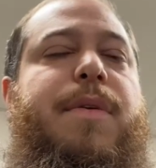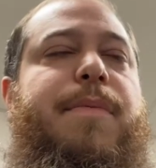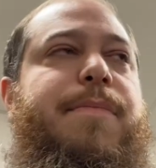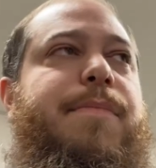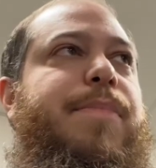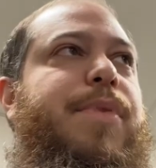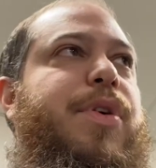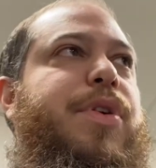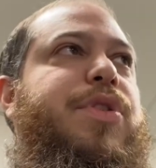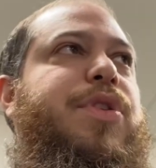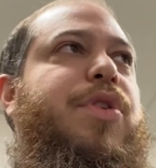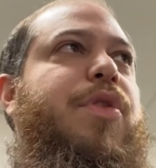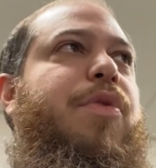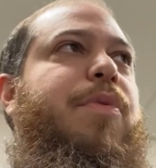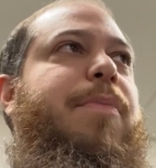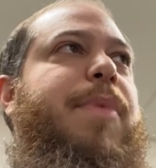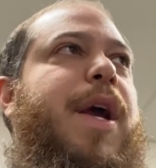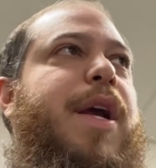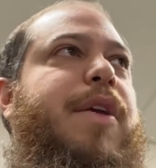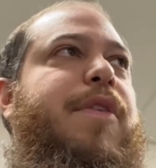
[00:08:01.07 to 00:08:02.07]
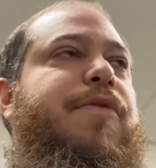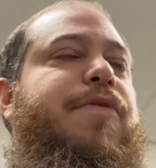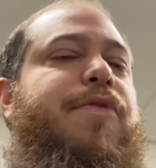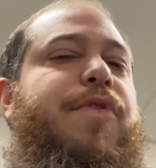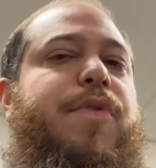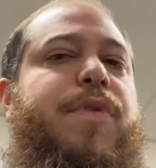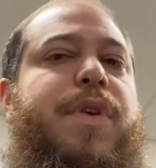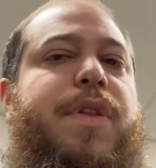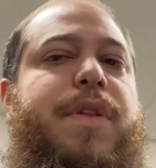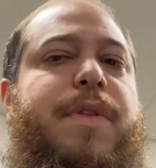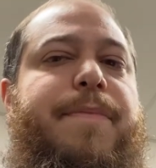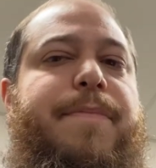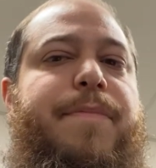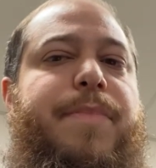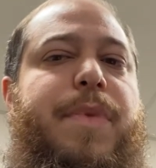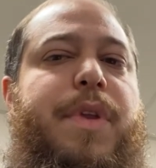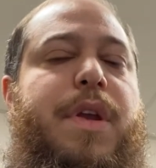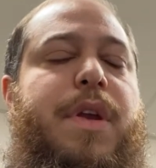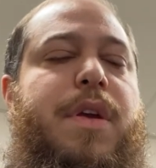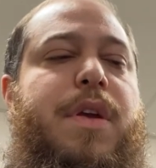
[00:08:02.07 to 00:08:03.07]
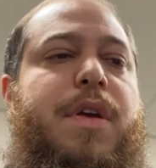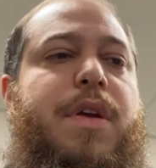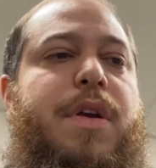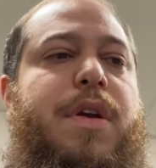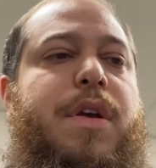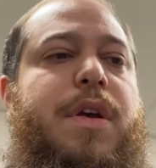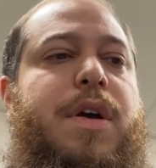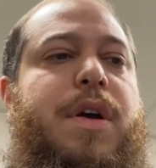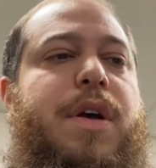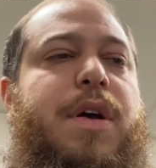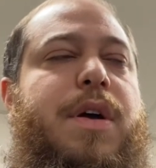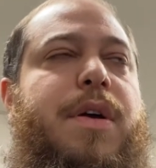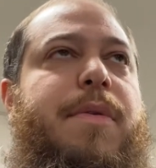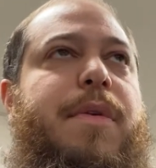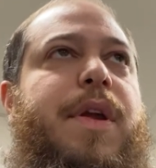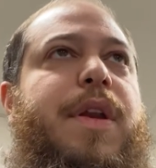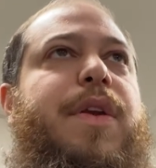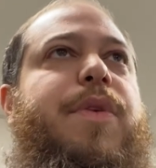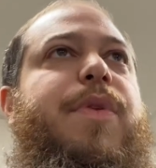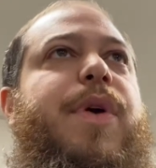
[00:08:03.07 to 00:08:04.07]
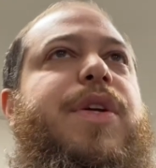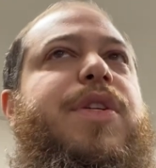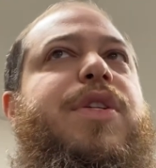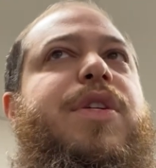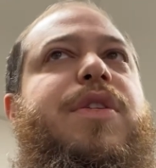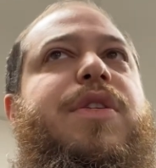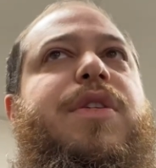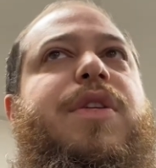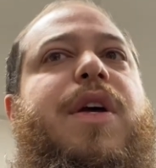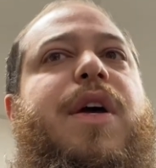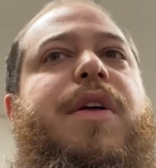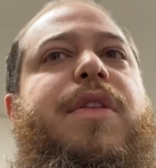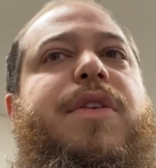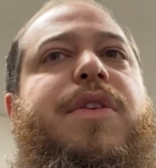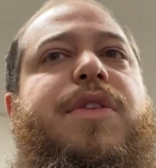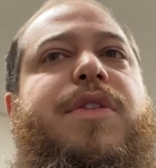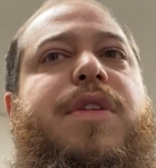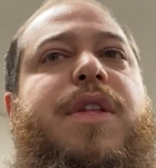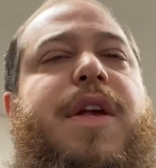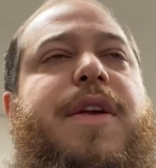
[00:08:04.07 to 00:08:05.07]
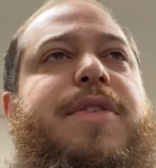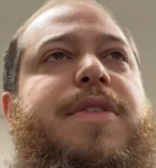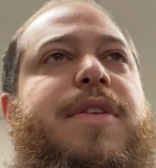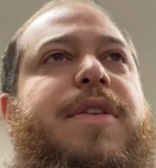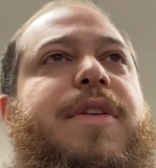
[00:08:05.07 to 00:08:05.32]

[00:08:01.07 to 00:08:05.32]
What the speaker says: books going back and forth. Any questions on this lesson?